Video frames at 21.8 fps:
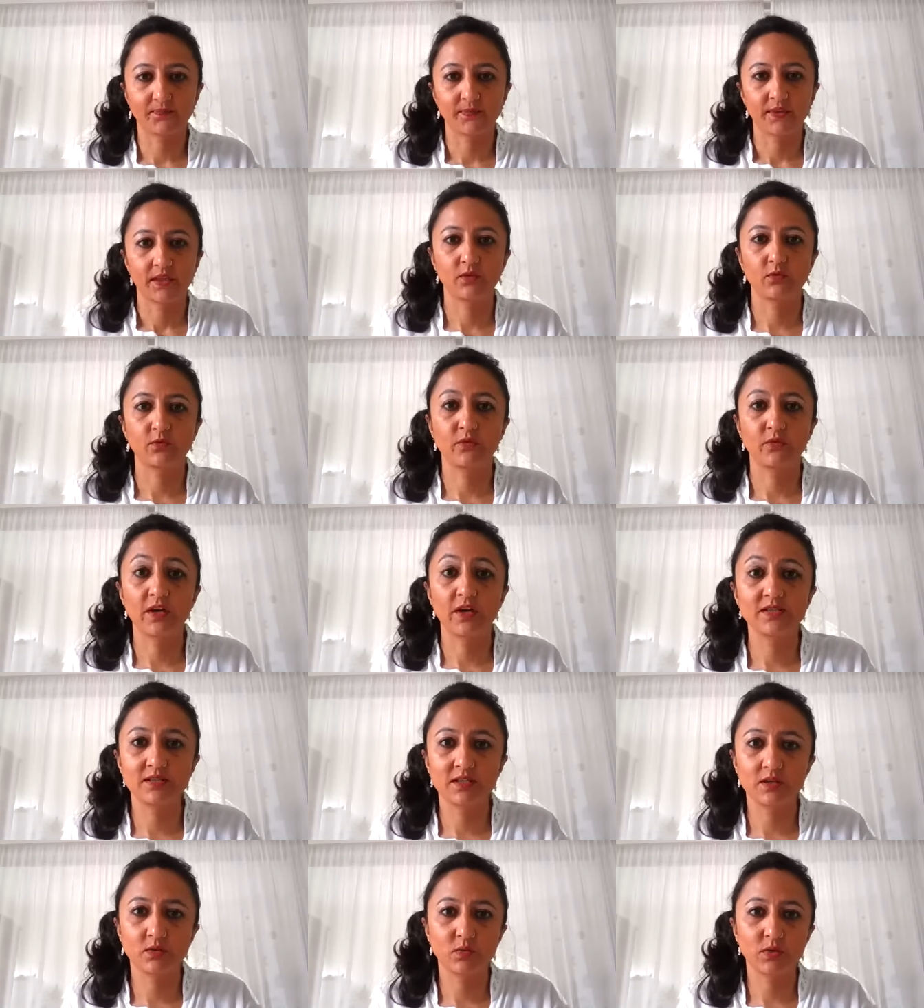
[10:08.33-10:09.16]
The
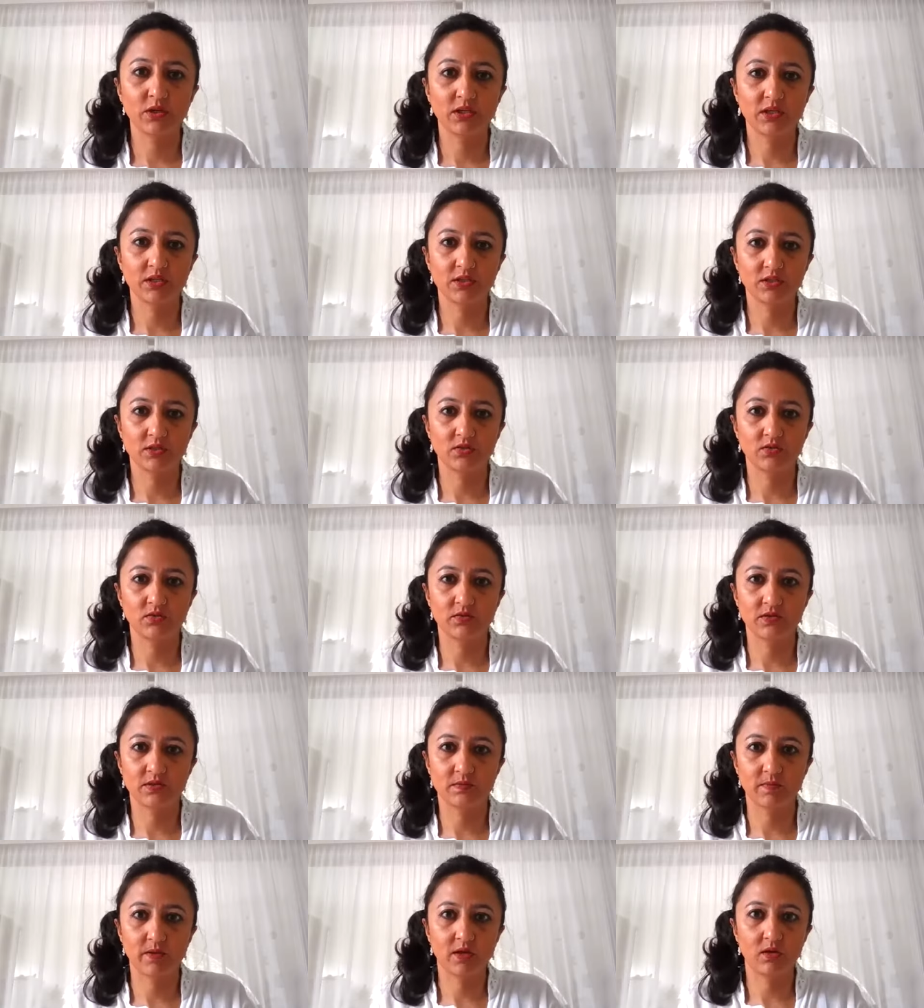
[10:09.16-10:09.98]
first thing we need to do
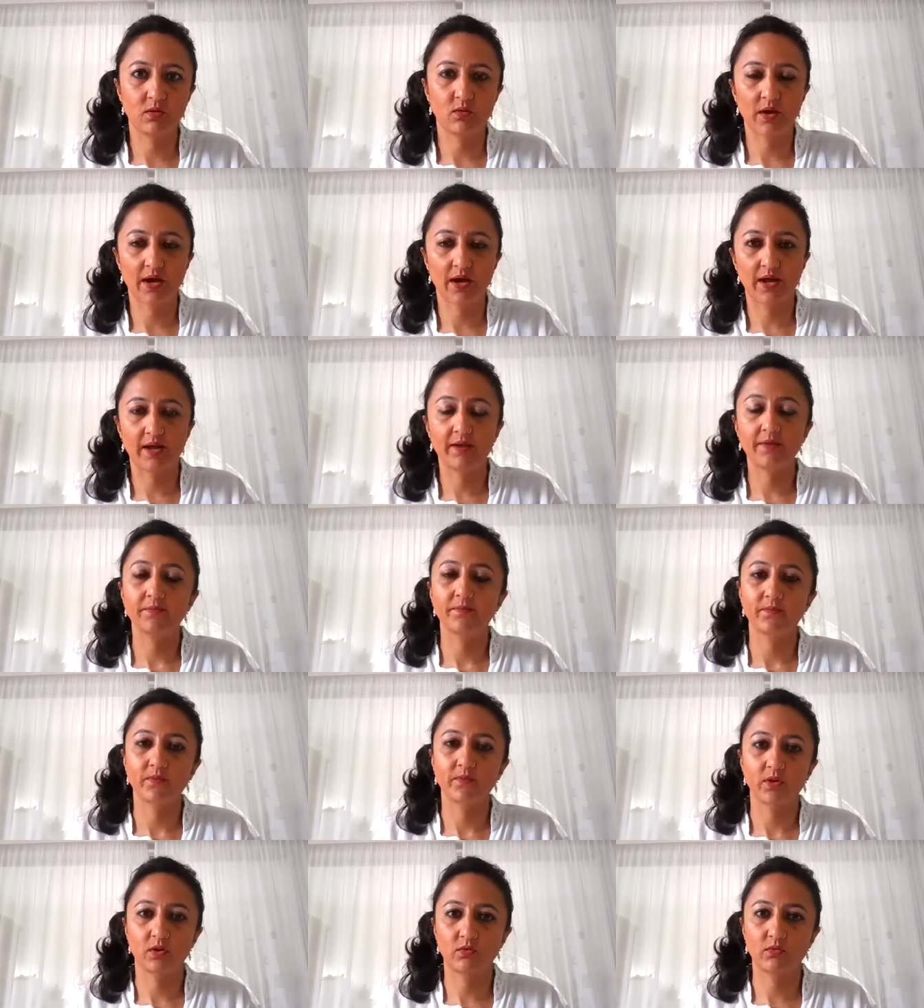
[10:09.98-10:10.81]
is be aware
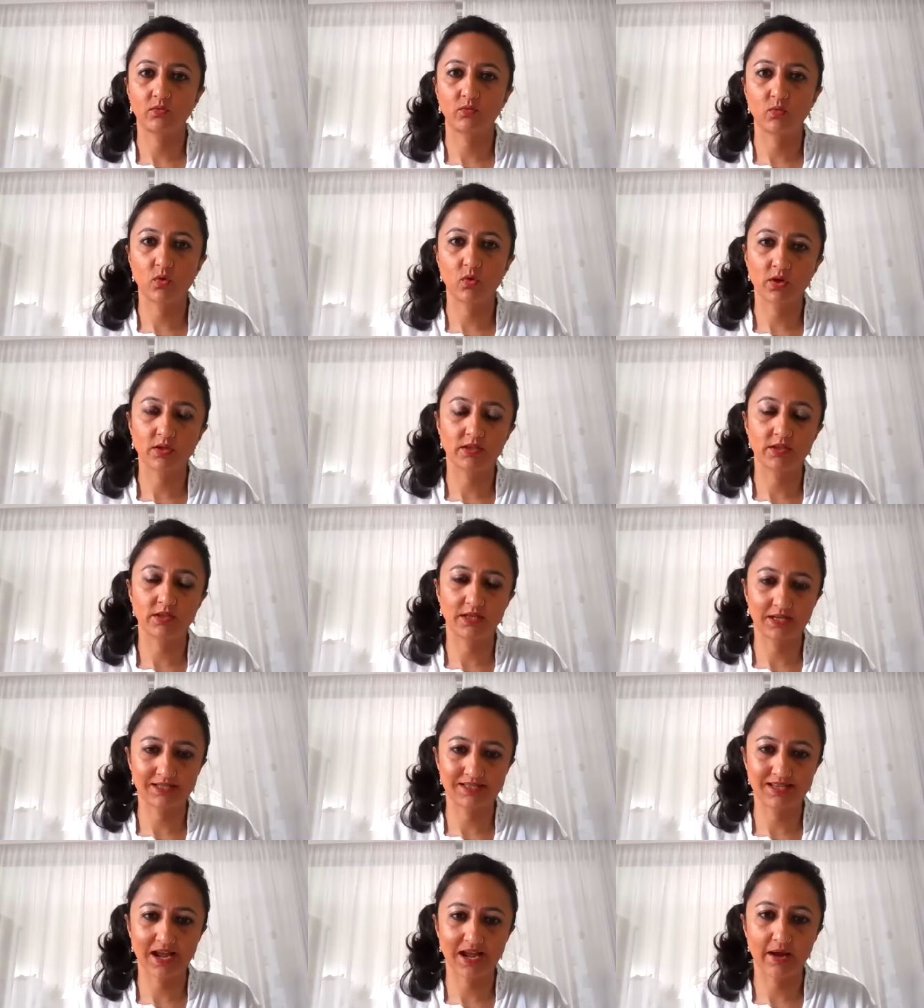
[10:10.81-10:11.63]
of what
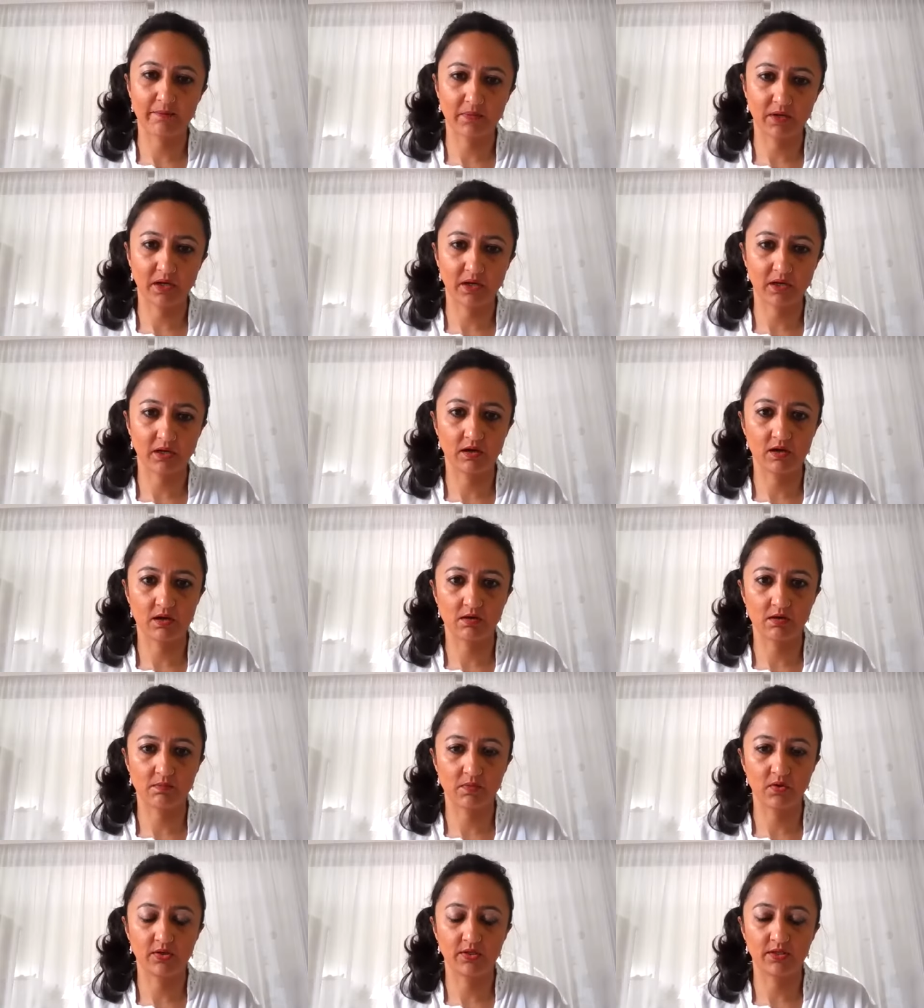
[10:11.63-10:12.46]
is happening in our
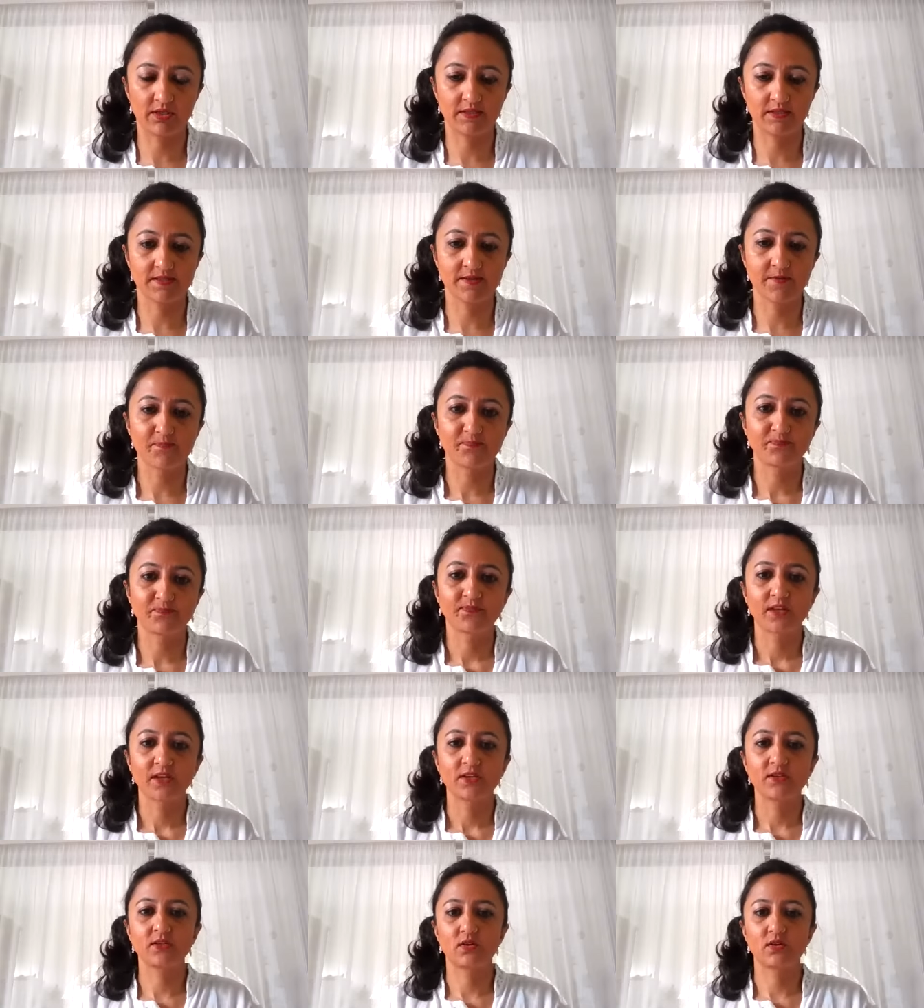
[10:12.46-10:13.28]
bodies.
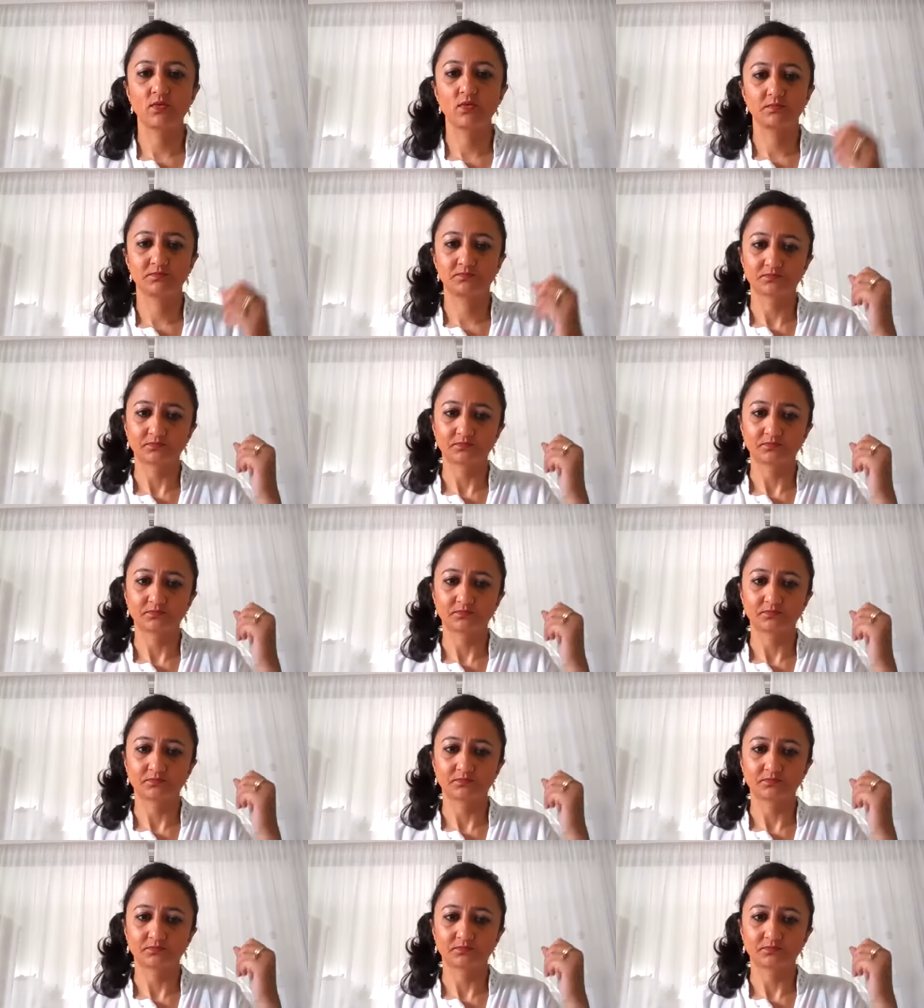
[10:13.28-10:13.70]
So